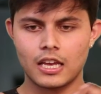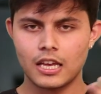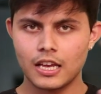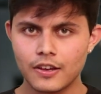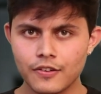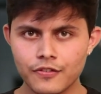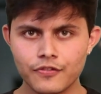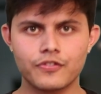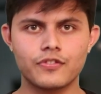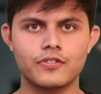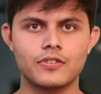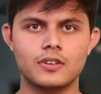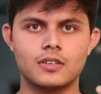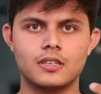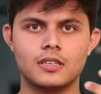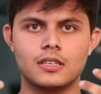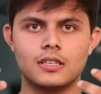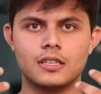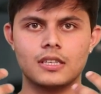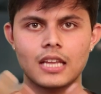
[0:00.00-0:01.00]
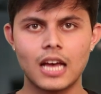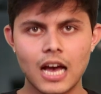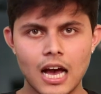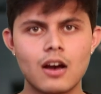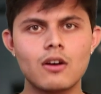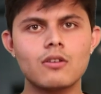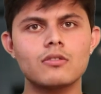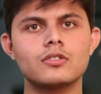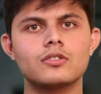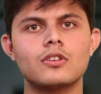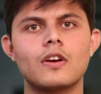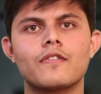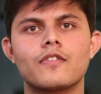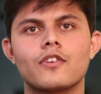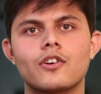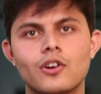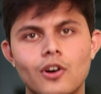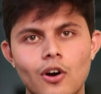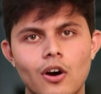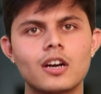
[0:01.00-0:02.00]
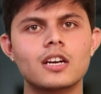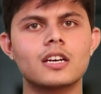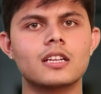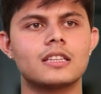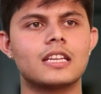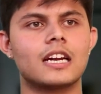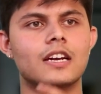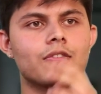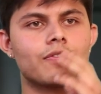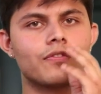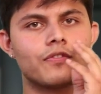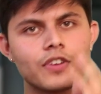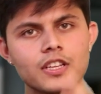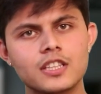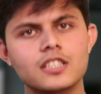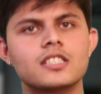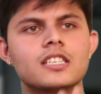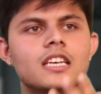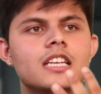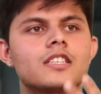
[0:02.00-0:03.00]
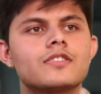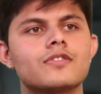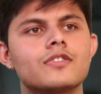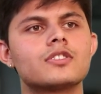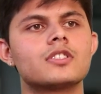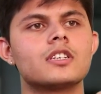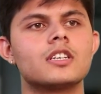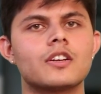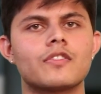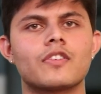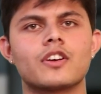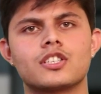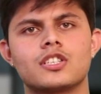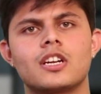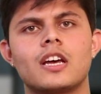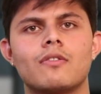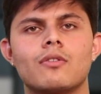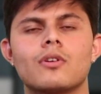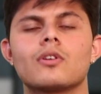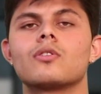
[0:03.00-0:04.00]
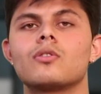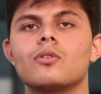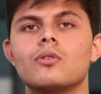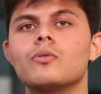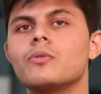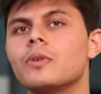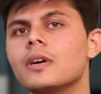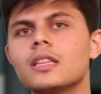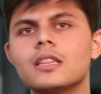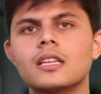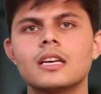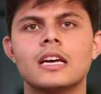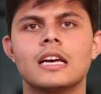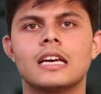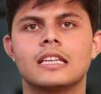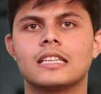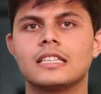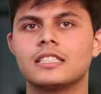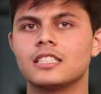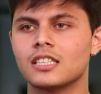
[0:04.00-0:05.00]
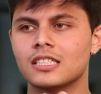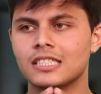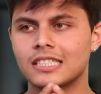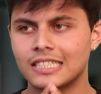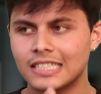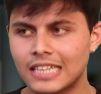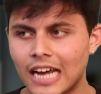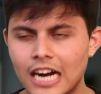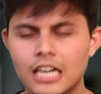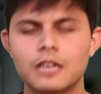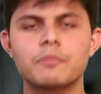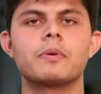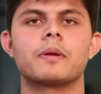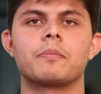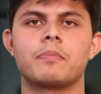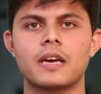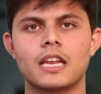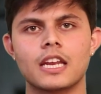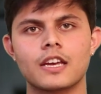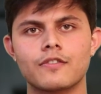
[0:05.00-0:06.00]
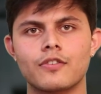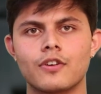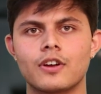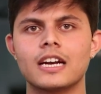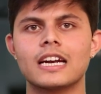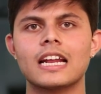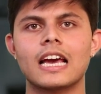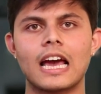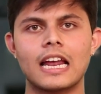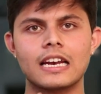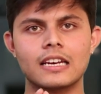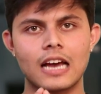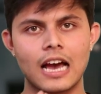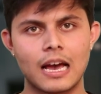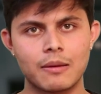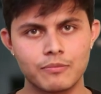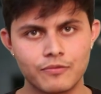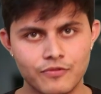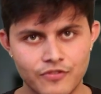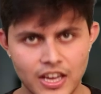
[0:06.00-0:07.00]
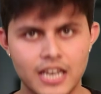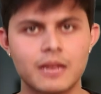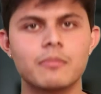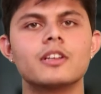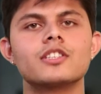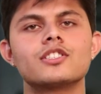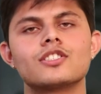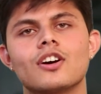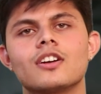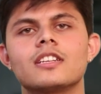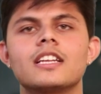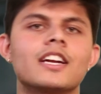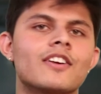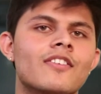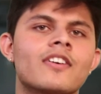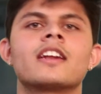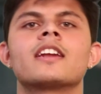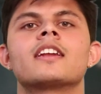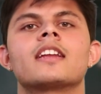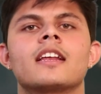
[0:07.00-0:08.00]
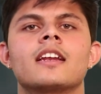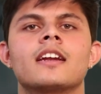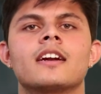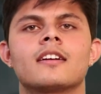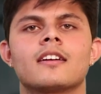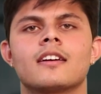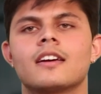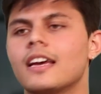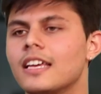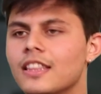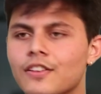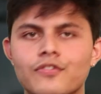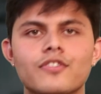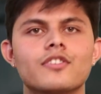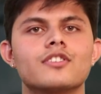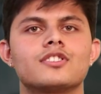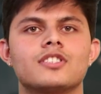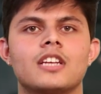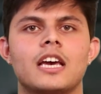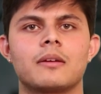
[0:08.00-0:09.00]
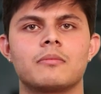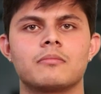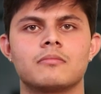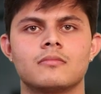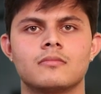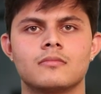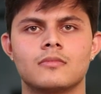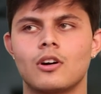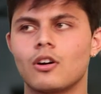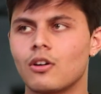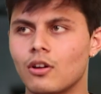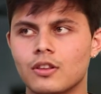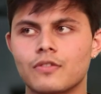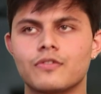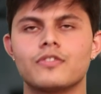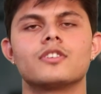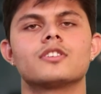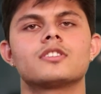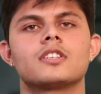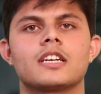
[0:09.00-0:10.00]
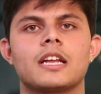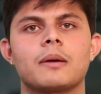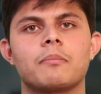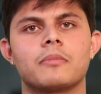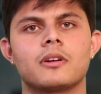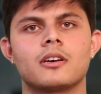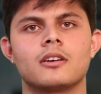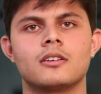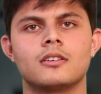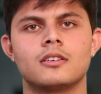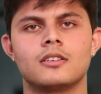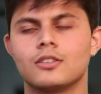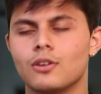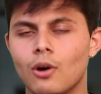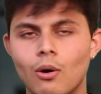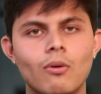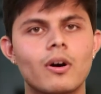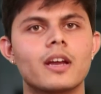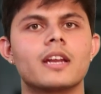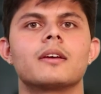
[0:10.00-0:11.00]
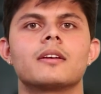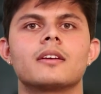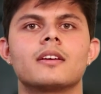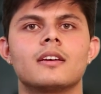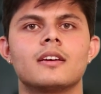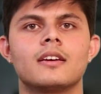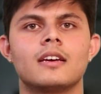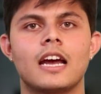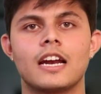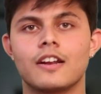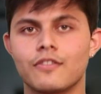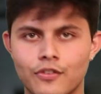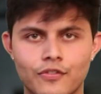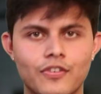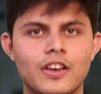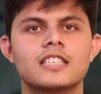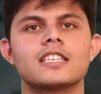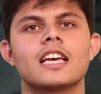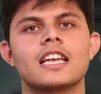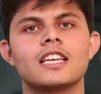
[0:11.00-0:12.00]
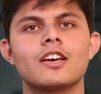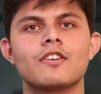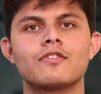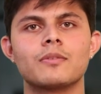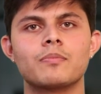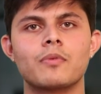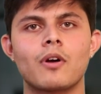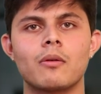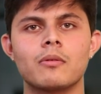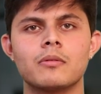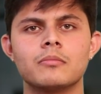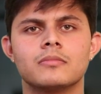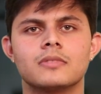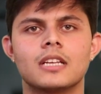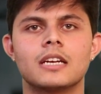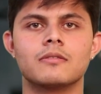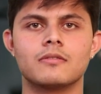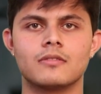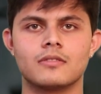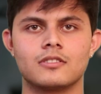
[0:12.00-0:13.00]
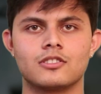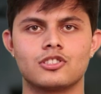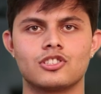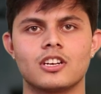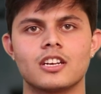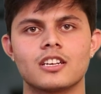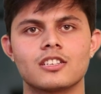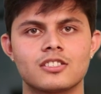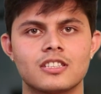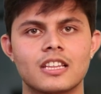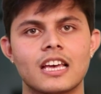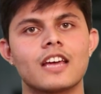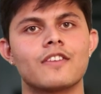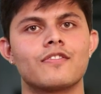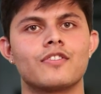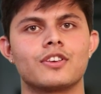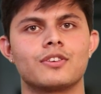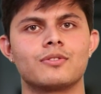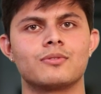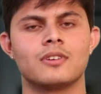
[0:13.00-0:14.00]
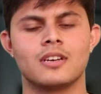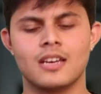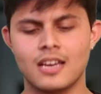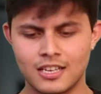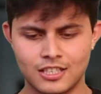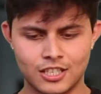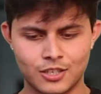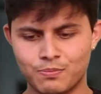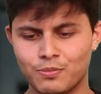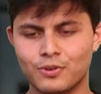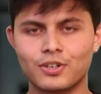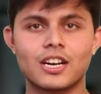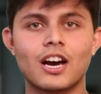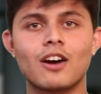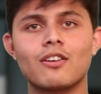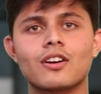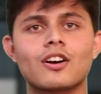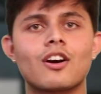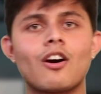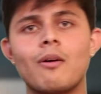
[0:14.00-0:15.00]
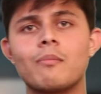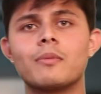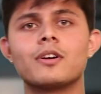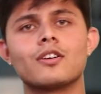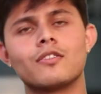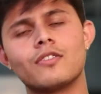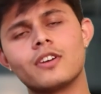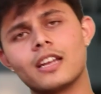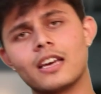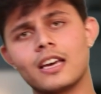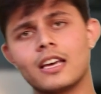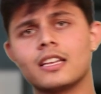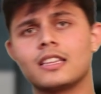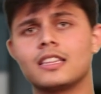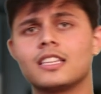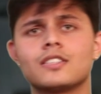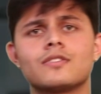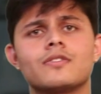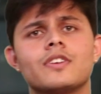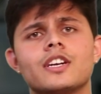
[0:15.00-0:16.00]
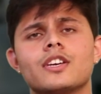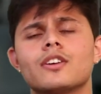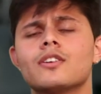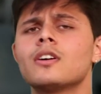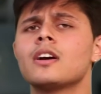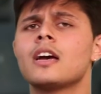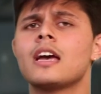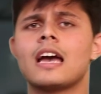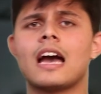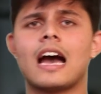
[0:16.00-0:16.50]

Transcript: If now you have got that with Salesforce certification I want to go with, then just start preparing for it, and I'm very much sure that you're going to nail it in the first time or on the first attempt. Don't worry. And if you face any of the problem, then Shreya is there for you. Just put down a comment over here in this video.